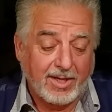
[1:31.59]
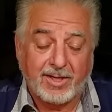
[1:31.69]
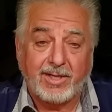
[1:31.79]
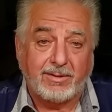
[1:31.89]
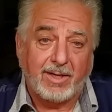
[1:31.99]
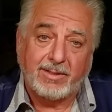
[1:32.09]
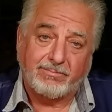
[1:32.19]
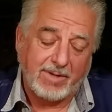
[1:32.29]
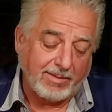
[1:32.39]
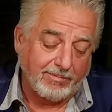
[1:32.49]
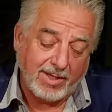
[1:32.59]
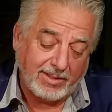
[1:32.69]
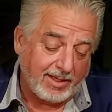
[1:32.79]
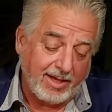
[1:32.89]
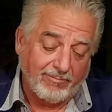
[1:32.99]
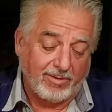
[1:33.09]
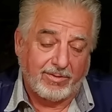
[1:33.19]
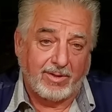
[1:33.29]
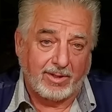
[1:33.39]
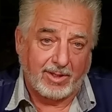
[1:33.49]
And I mic
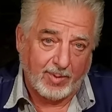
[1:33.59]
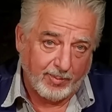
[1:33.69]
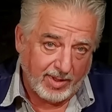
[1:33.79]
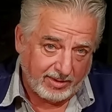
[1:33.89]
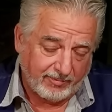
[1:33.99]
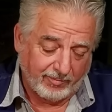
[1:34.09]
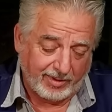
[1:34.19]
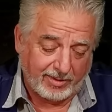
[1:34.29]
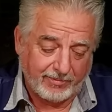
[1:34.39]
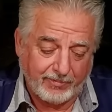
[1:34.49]
everything. I'm a mic freak.